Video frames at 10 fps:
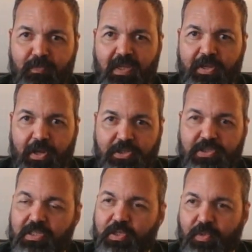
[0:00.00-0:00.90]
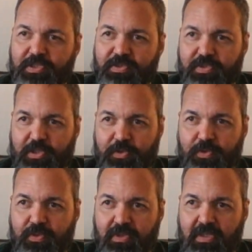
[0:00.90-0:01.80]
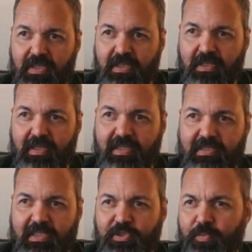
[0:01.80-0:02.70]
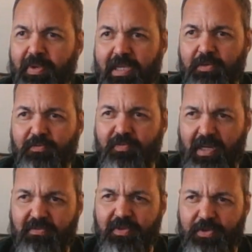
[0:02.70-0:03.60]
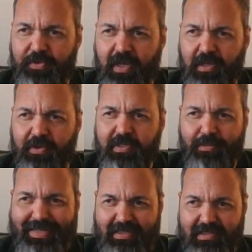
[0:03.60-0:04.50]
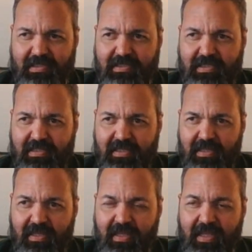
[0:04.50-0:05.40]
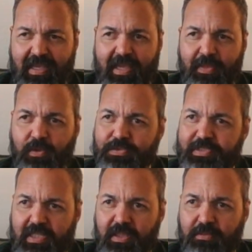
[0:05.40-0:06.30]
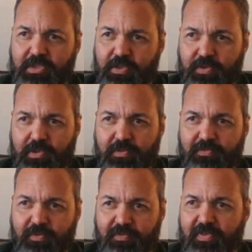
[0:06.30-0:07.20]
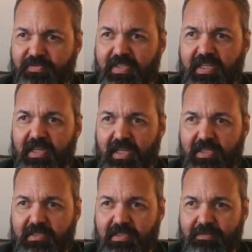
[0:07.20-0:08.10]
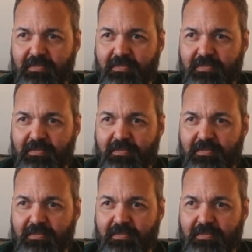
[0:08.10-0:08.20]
Initially, what you do is that you pay a $500 deposit and they will send them to you for 15 days.